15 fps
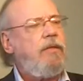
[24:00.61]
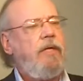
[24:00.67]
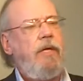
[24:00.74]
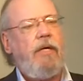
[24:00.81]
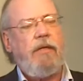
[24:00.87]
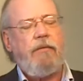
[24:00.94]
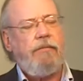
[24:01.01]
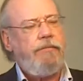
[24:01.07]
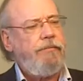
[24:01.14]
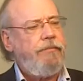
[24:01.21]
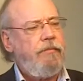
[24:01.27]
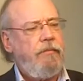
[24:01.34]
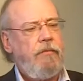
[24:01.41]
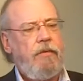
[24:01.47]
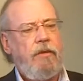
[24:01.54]
his dad.
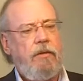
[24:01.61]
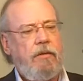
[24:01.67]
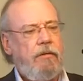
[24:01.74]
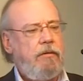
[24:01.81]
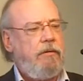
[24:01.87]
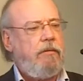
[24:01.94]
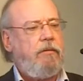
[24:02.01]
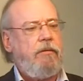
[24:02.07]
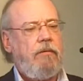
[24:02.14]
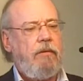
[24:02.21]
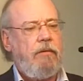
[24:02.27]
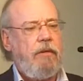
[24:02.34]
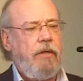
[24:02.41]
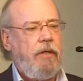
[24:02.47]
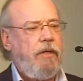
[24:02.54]

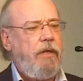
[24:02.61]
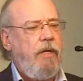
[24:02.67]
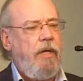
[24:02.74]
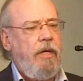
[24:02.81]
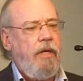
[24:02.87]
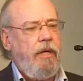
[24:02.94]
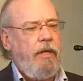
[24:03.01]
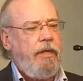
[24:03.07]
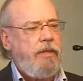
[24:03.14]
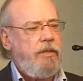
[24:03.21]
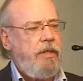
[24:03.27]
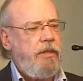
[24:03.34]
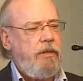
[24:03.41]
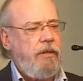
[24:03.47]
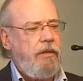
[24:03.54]
And he
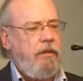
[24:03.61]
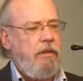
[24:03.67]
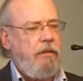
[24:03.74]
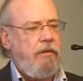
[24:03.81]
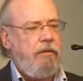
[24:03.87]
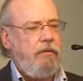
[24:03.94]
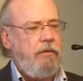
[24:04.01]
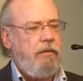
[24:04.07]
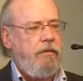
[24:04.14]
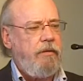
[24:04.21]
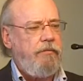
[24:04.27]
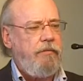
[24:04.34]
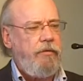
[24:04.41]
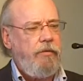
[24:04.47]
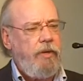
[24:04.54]
said that
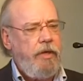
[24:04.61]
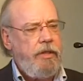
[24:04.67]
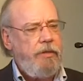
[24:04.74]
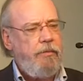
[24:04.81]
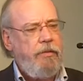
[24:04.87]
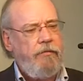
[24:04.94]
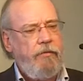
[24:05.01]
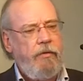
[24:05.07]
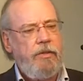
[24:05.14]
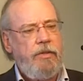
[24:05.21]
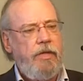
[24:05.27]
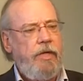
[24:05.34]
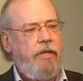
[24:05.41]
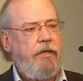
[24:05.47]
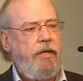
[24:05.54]
a few nights before his
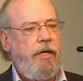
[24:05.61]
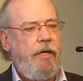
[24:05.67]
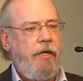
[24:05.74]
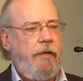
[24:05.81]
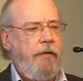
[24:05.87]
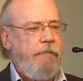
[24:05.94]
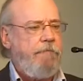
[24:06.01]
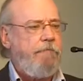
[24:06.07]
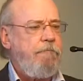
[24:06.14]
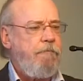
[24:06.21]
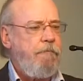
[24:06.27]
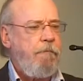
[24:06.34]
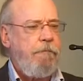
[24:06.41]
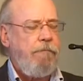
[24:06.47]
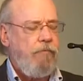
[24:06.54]
dad died,
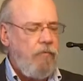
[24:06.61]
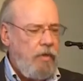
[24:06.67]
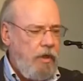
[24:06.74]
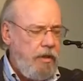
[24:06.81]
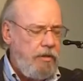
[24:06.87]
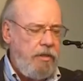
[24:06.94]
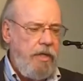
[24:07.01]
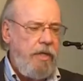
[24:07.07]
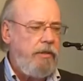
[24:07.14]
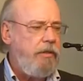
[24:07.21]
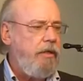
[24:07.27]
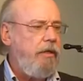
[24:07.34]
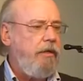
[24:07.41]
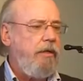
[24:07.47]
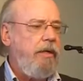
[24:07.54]
he sat
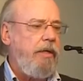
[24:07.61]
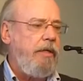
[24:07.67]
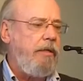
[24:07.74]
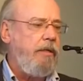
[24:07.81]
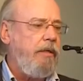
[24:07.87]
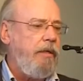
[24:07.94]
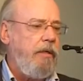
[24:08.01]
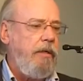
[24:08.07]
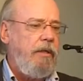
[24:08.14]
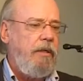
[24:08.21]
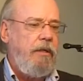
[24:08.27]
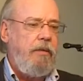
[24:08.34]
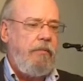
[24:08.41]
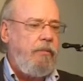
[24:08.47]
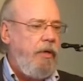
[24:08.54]
there and
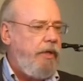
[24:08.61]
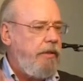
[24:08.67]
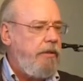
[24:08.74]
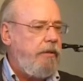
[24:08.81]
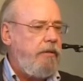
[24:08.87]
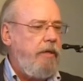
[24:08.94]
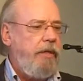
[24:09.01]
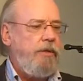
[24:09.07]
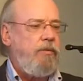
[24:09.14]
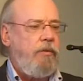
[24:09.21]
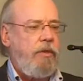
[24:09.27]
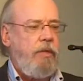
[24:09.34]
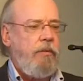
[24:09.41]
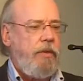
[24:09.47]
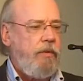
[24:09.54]
prayed that Christ
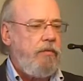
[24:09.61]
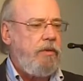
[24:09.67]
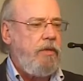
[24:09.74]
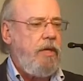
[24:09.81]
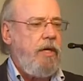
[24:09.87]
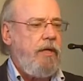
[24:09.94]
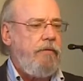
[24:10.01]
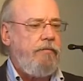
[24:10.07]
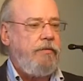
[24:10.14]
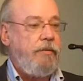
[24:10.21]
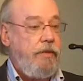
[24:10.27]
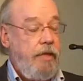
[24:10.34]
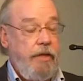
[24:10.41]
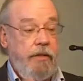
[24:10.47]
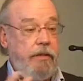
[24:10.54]
would come into his life.
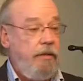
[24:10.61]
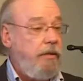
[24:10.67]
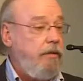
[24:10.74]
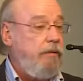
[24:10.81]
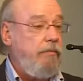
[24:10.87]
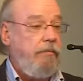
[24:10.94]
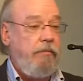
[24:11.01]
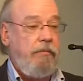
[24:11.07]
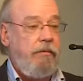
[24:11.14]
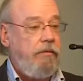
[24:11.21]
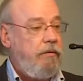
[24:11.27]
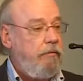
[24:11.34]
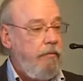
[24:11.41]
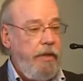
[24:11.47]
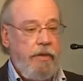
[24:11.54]
His dad did,
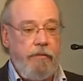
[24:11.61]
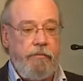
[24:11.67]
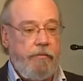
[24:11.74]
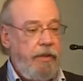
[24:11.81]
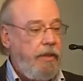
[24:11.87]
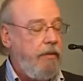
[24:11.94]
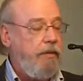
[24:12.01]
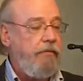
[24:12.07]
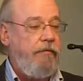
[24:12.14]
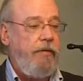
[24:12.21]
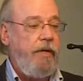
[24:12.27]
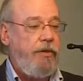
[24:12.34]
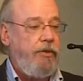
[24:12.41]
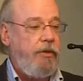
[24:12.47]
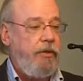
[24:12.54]
made a big
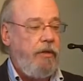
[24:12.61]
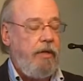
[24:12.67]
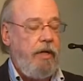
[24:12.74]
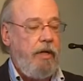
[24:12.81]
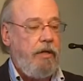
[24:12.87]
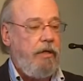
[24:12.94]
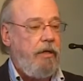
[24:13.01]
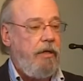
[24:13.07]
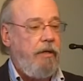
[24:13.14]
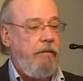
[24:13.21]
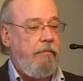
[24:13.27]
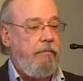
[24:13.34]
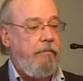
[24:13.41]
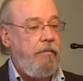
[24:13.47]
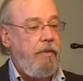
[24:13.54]
confession,
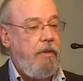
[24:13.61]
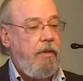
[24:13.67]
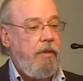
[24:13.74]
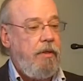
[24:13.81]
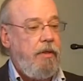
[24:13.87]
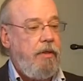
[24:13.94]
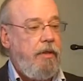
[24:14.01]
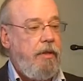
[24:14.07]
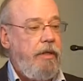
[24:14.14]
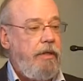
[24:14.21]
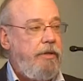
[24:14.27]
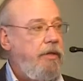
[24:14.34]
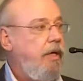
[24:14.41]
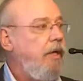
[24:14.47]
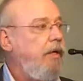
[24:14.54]

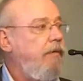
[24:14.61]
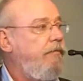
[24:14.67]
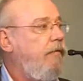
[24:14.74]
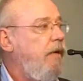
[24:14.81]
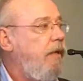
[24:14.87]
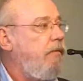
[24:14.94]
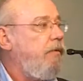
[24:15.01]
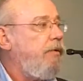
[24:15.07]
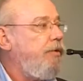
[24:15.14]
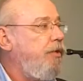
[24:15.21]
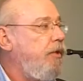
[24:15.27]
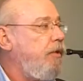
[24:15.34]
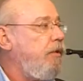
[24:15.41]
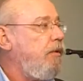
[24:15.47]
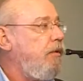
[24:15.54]
and died a follower of
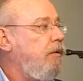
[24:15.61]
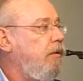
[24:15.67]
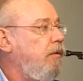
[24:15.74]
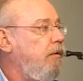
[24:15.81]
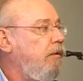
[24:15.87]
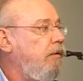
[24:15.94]
Jesus.